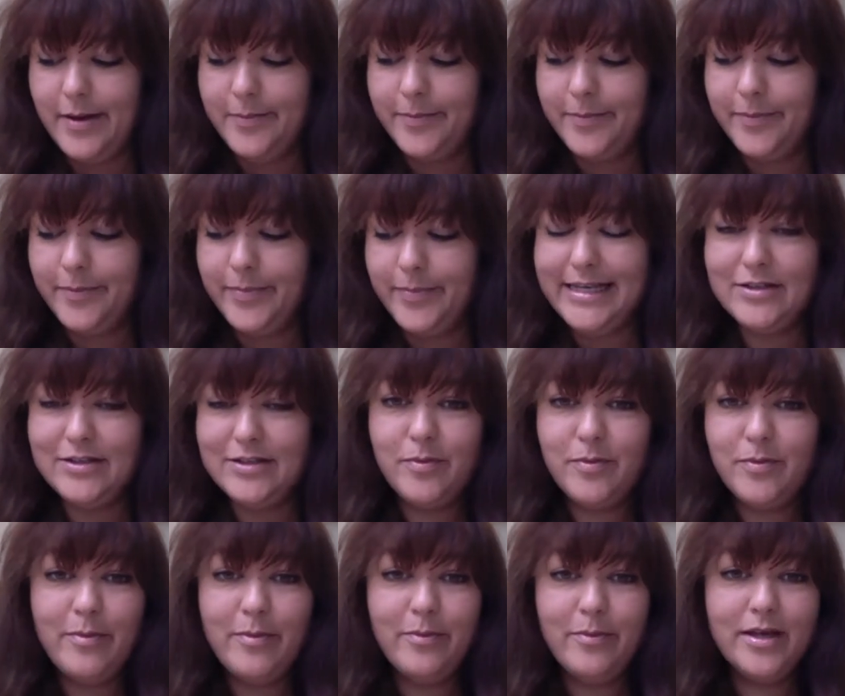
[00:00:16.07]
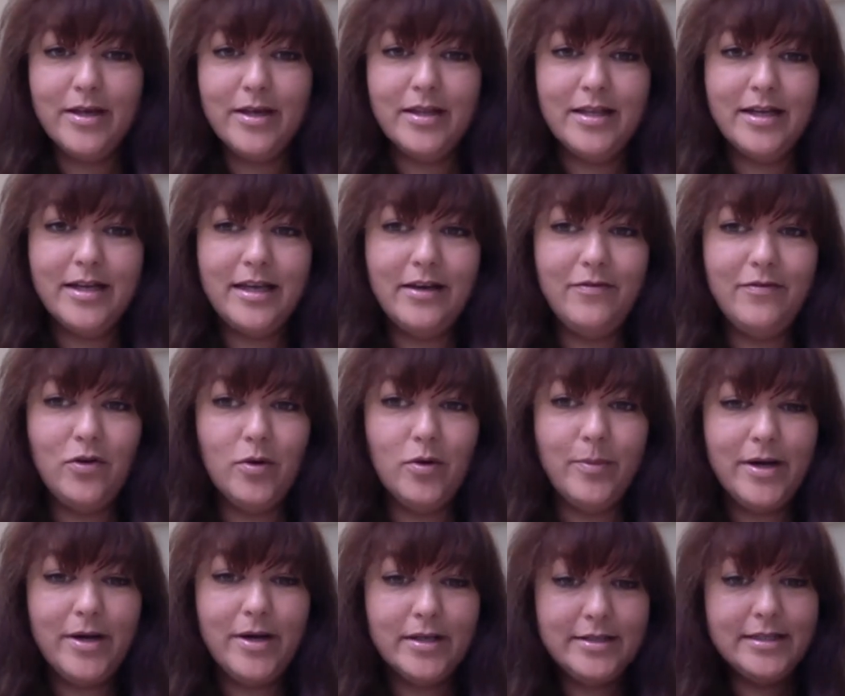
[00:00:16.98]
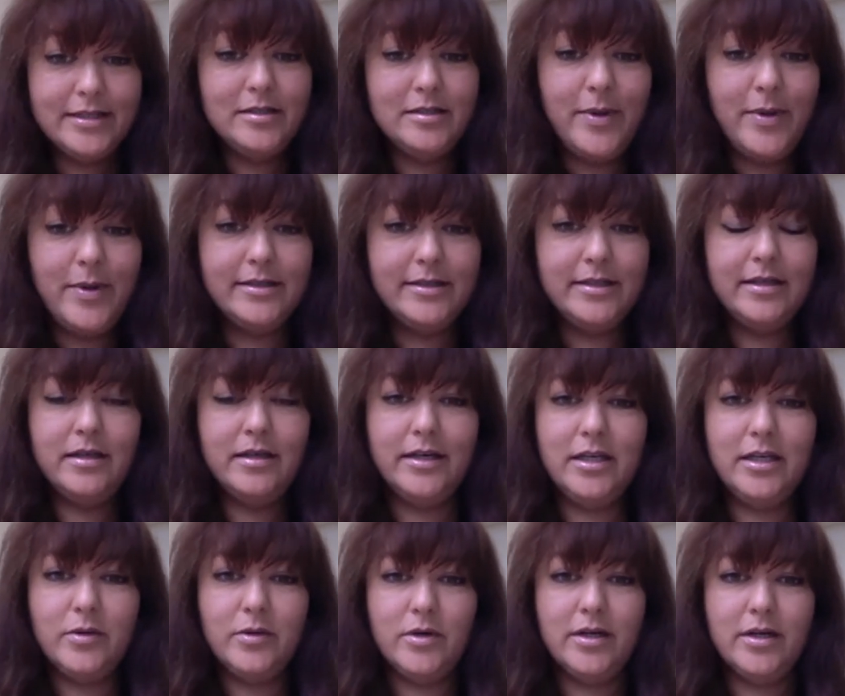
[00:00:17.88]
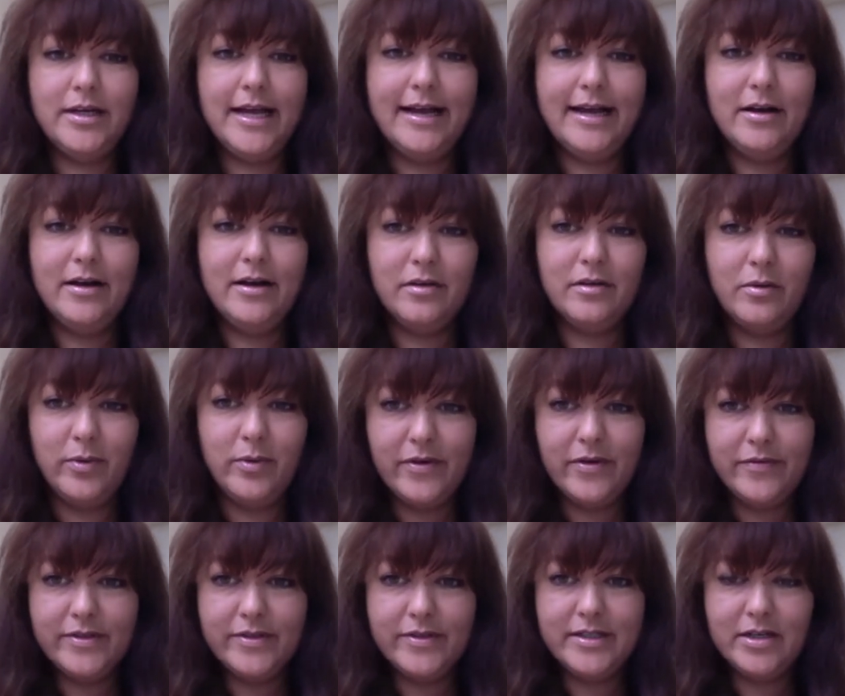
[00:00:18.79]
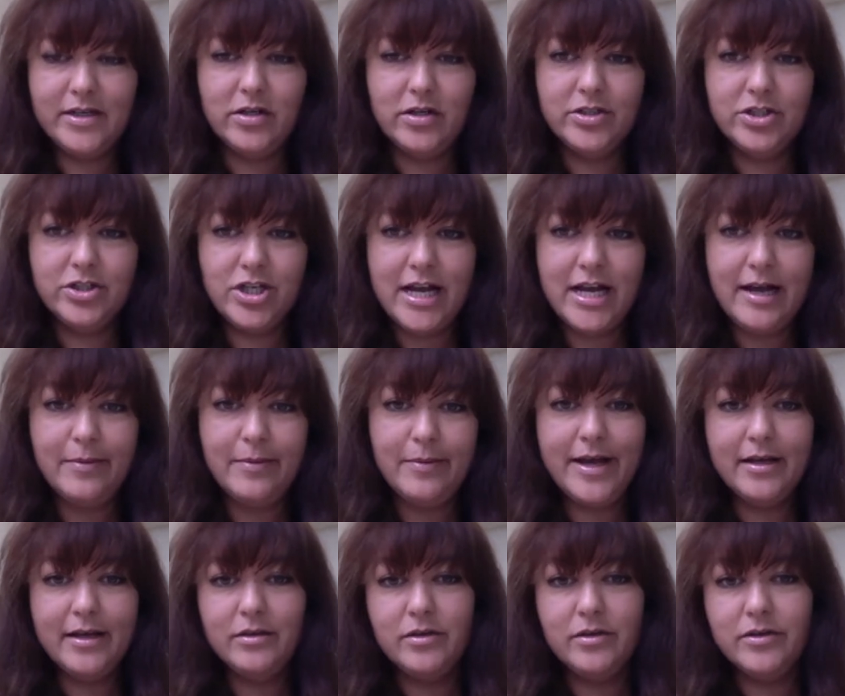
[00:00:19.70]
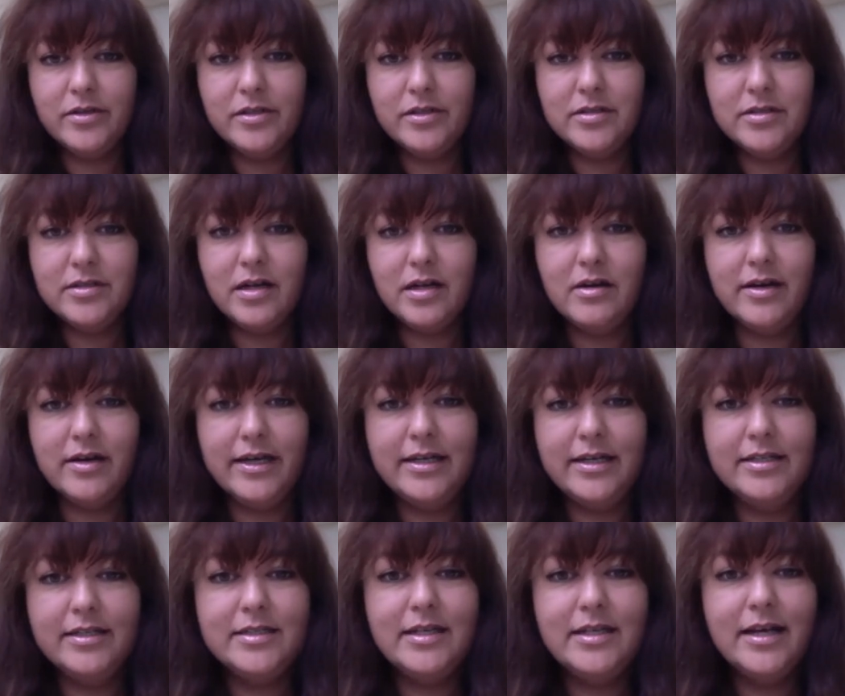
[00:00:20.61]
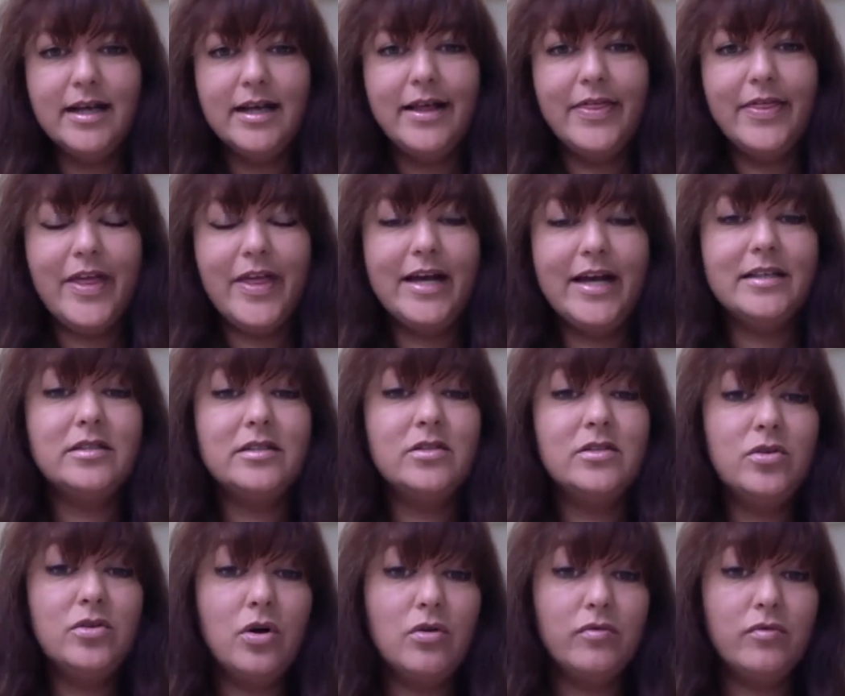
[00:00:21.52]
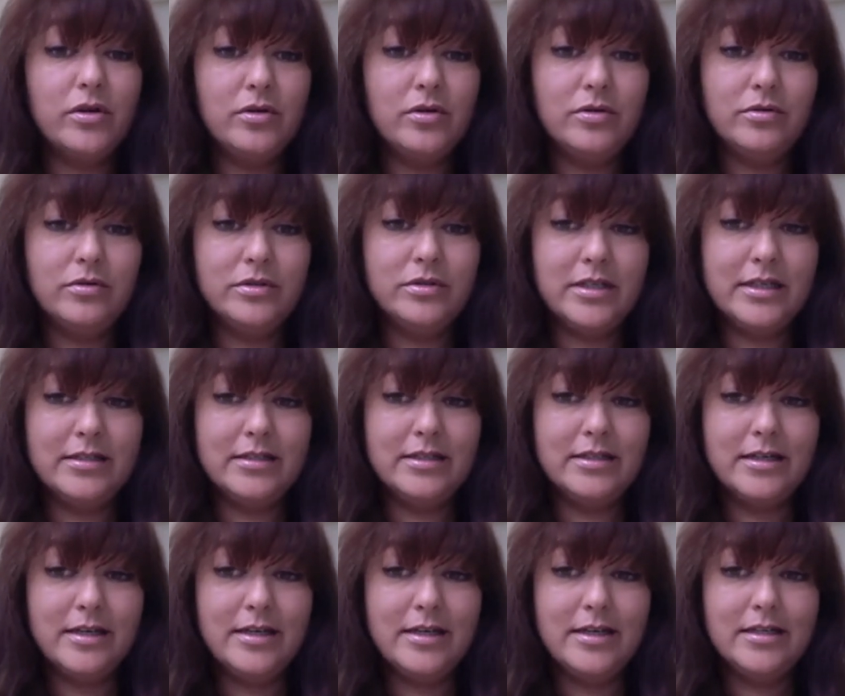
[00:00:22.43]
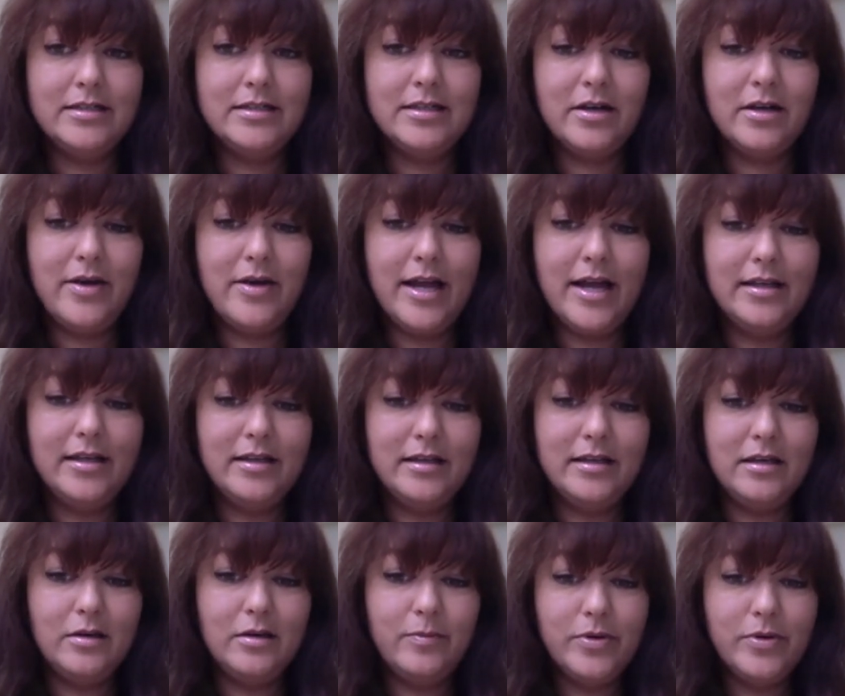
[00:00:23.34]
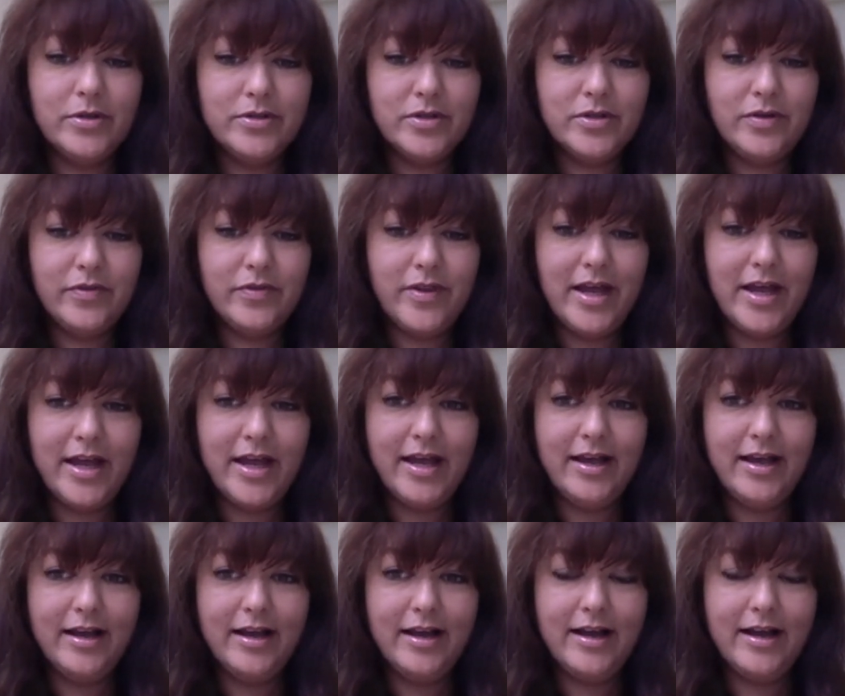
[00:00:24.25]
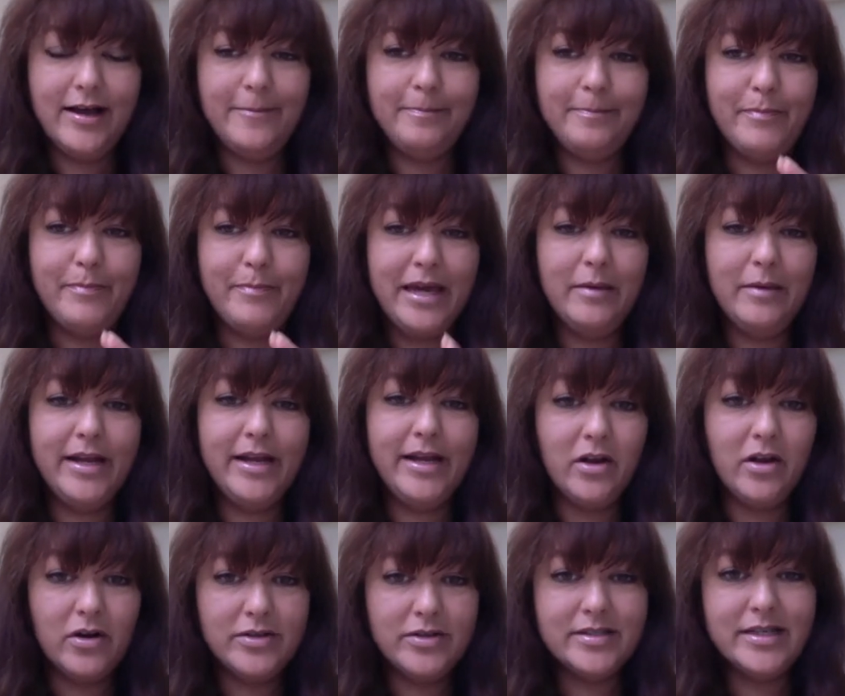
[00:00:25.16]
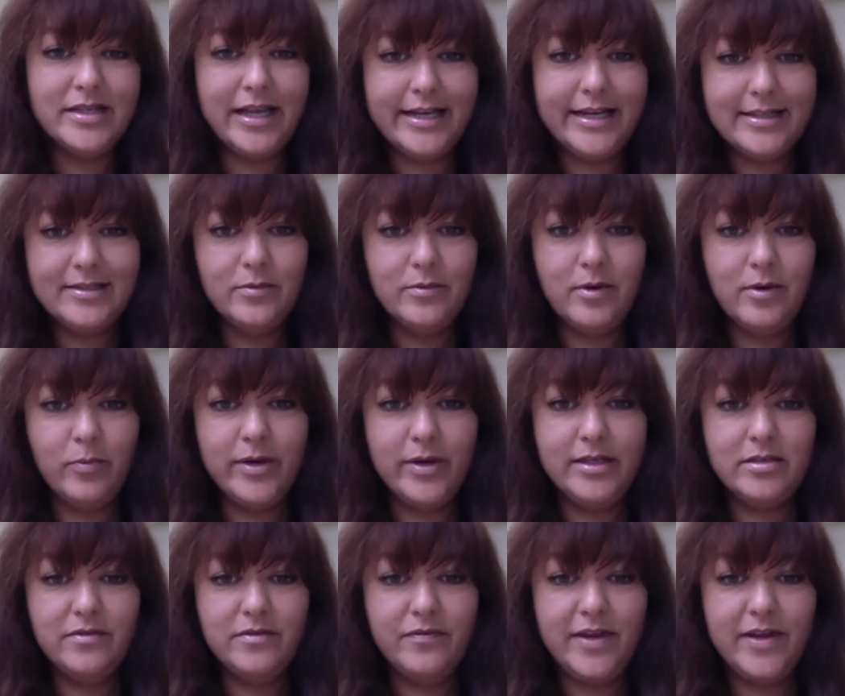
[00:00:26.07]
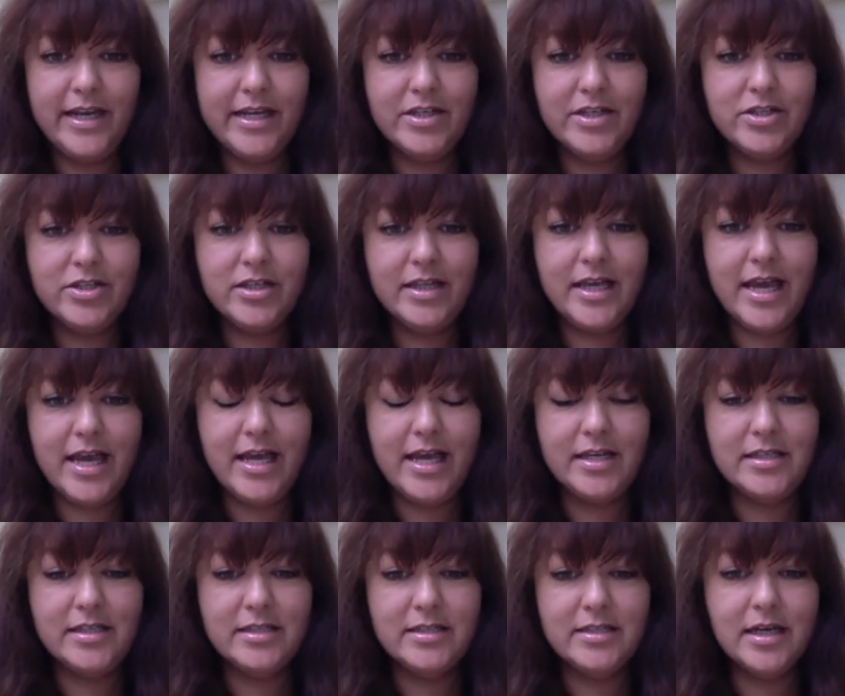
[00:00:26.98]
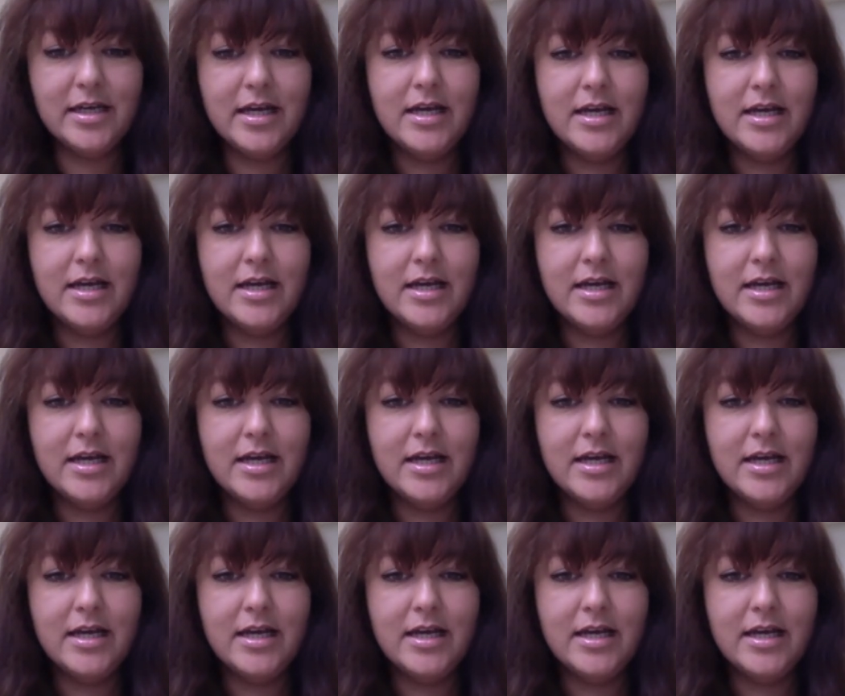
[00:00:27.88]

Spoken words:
Please remember that if you're participating like you are now, we've obviously got a chat panel on the side that's not recorded. So anything you put on there may be lost later when we finish at the end.